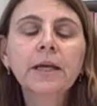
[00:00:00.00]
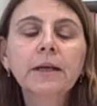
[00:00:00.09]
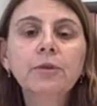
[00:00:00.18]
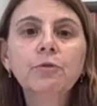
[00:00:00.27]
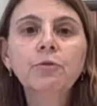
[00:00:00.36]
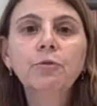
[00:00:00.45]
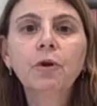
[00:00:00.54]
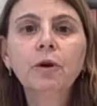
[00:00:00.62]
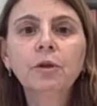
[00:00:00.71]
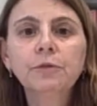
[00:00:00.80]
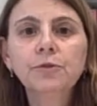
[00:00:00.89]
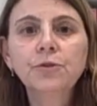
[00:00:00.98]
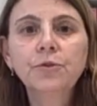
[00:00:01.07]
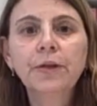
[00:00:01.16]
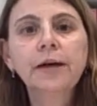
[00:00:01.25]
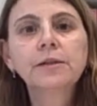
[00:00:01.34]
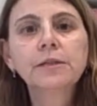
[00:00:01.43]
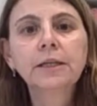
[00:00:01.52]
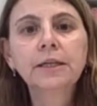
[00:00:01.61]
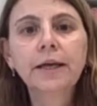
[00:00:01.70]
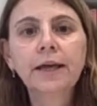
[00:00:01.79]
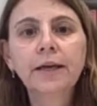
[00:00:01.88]
In the fall of
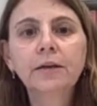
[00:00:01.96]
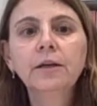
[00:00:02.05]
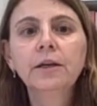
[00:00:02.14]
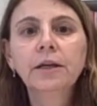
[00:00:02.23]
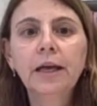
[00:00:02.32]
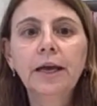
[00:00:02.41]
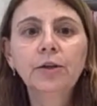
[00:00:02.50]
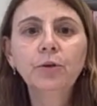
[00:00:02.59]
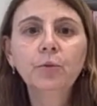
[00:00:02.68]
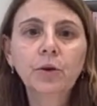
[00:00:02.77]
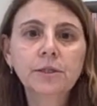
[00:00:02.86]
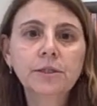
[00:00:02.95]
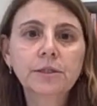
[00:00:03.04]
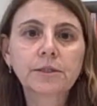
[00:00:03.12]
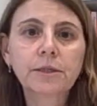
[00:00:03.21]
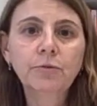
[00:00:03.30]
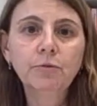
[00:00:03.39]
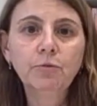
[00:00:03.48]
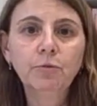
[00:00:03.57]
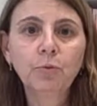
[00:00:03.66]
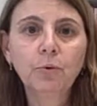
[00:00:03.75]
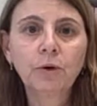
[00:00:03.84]
2008, NUR
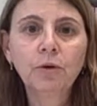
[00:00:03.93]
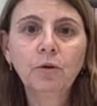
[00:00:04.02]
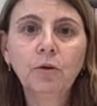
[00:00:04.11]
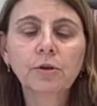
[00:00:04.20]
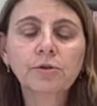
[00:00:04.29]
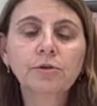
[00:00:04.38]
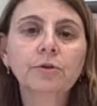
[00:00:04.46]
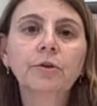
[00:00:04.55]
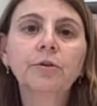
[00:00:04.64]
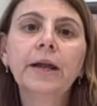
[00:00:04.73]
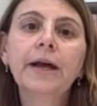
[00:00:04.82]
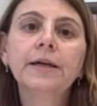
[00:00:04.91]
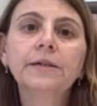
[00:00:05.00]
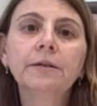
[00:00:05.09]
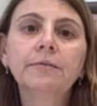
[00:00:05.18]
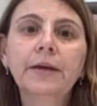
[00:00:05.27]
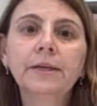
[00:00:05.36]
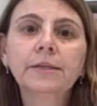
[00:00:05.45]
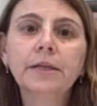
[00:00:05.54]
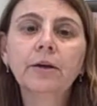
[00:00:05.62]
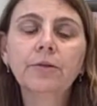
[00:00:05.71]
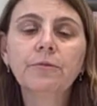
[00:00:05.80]
674, also known as
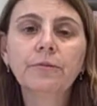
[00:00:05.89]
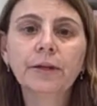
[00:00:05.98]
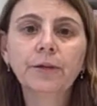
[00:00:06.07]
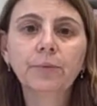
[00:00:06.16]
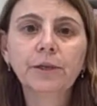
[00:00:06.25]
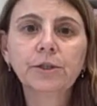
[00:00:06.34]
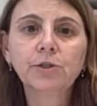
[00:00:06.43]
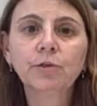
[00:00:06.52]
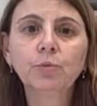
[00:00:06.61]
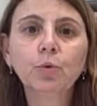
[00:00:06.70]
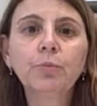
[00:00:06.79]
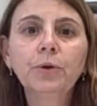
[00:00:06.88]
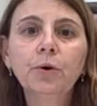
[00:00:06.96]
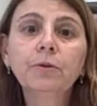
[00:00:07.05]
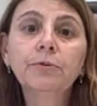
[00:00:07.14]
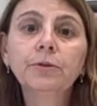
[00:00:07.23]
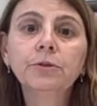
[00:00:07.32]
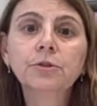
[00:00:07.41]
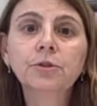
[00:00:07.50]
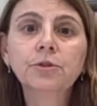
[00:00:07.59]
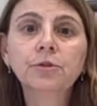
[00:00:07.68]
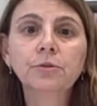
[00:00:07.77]
Advanced Health Evaluation, will be offered
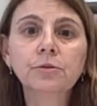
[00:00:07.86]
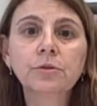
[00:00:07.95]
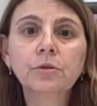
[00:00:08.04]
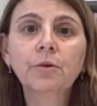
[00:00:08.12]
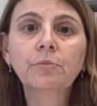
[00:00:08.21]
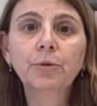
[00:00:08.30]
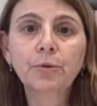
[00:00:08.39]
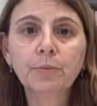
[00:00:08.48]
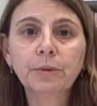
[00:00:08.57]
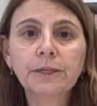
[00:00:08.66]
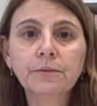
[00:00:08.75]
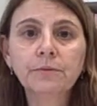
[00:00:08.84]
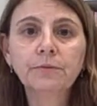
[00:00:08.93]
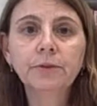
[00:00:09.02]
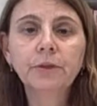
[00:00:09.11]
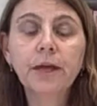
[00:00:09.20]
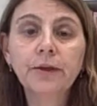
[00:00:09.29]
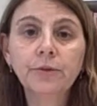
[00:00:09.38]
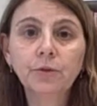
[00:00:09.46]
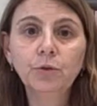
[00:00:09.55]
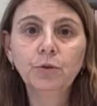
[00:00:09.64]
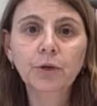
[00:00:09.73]
to students on both the Pleasantville and
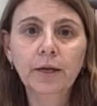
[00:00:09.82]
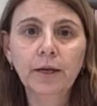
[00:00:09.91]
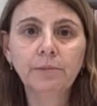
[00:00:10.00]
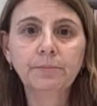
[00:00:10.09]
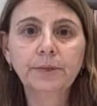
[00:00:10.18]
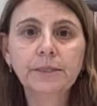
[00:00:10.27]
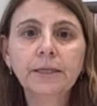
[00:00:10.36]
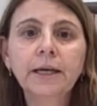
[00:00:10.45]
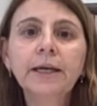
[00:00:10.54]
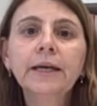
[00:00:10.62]
the New York campus.